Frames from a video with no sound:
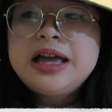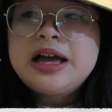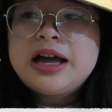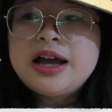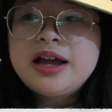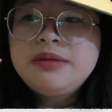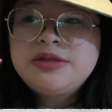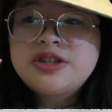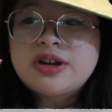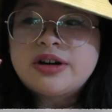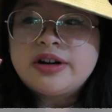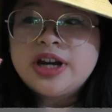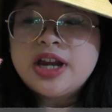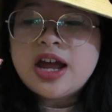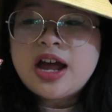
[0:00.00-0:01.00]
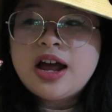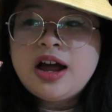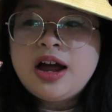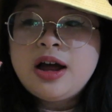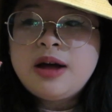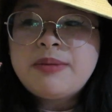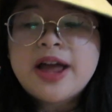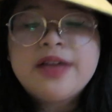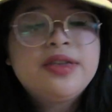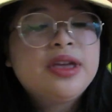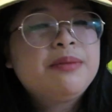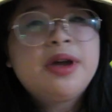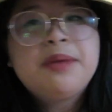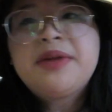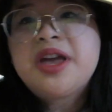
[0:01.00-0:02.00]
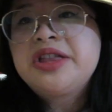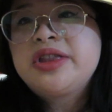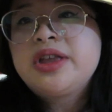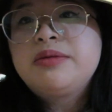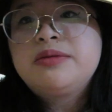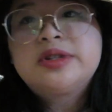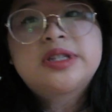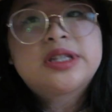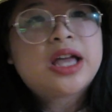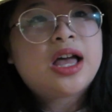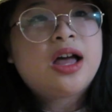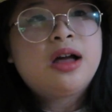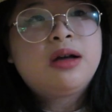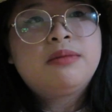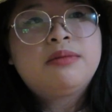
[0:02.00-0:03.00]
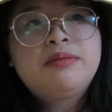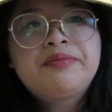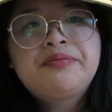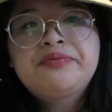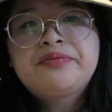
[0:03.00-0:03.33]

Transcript: I'm sorry. Um, I think my main thing was um,